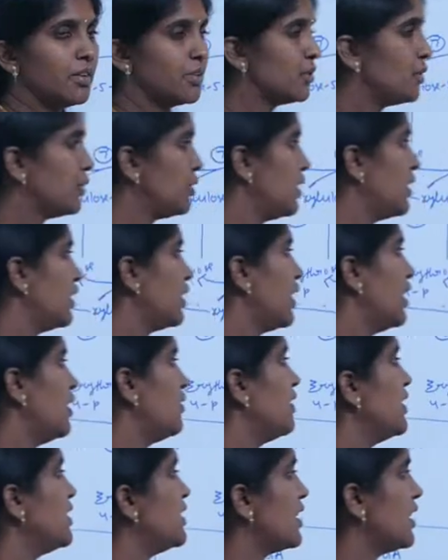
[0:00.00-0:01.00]
During
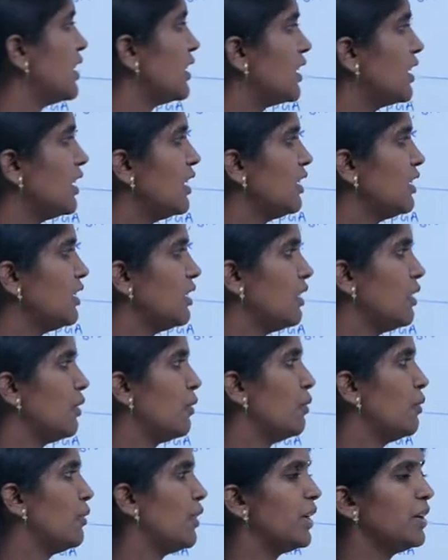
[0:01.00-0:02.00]
Calvin cycle,
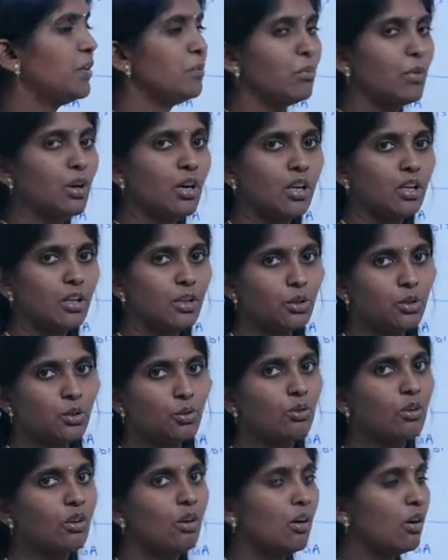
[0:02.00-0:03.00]
one
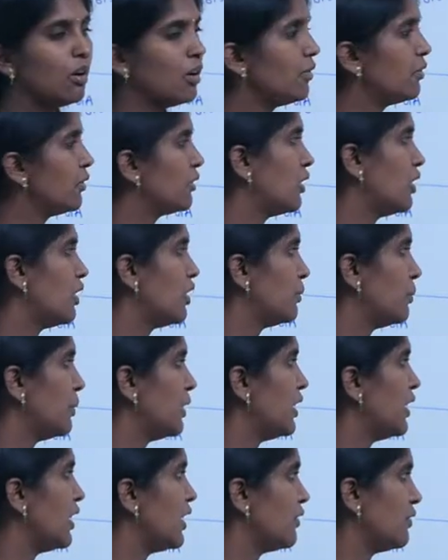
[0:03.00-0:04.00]
molecule of
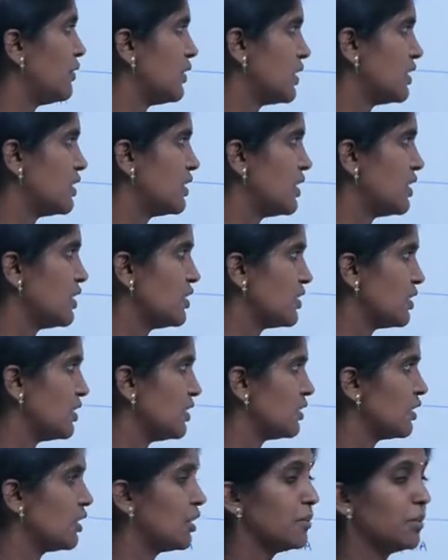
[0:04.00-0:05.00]
carbon di fixation,
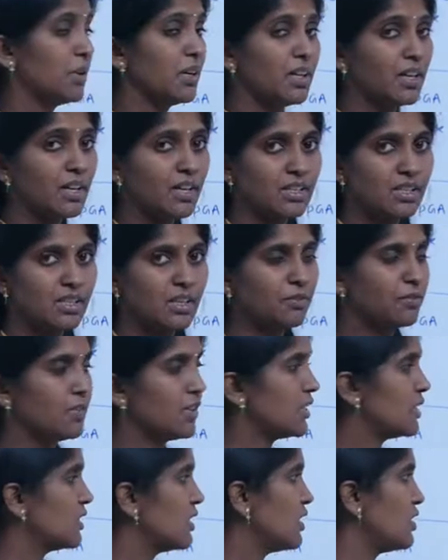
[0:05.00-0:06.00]
carbon dioxide
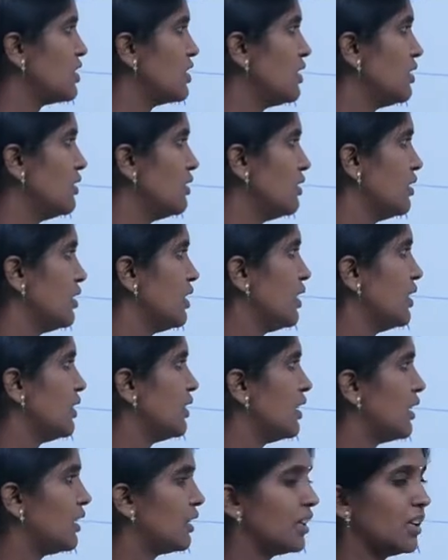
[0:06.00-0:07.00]
fixation,
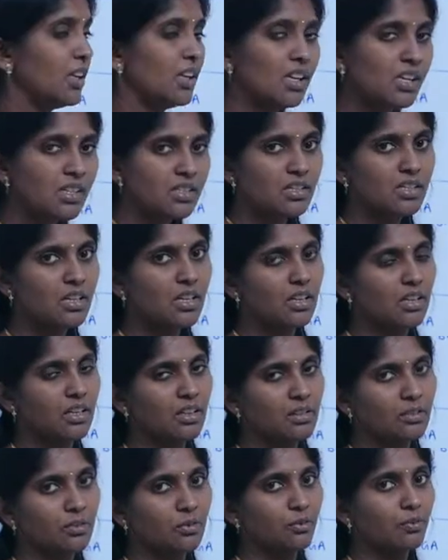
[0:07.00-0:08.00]
that yields
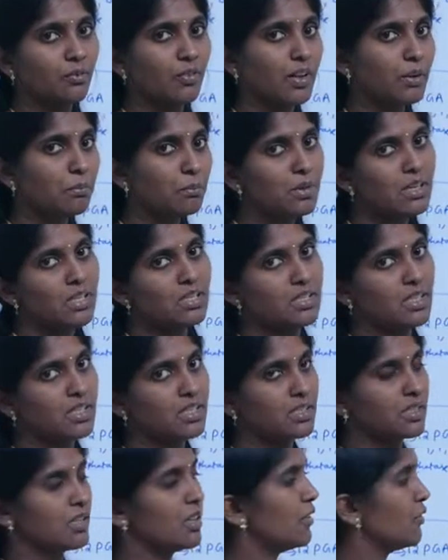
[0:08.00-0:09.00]
the one by
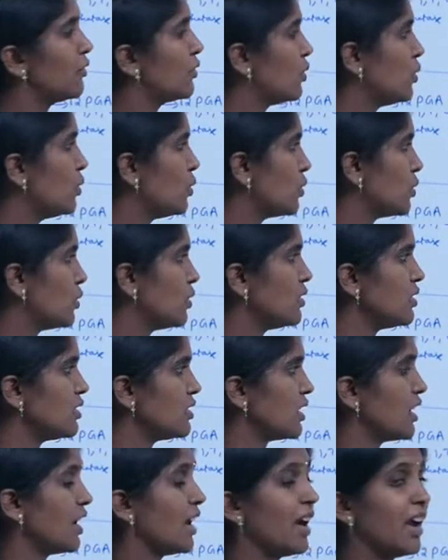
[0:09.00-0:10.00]
sixth of glucose,
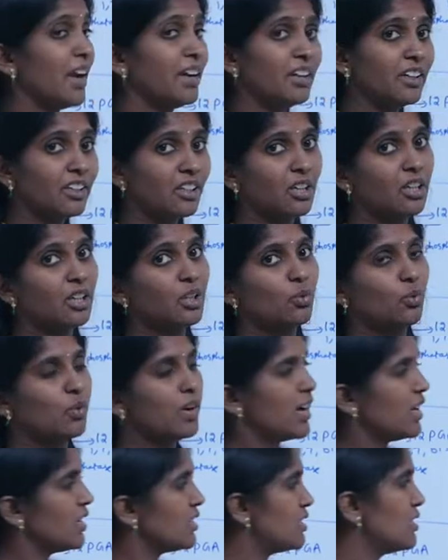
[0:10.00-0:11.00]
and it
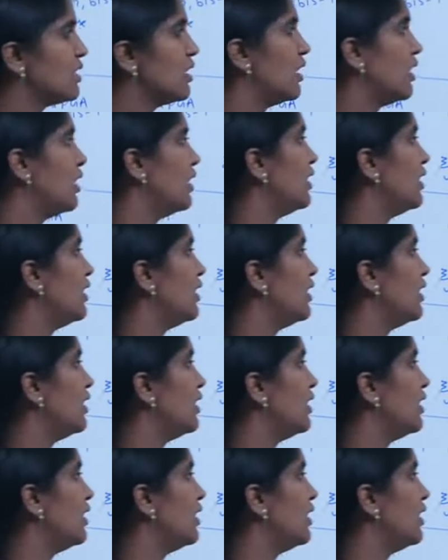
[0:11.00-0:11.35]
requires the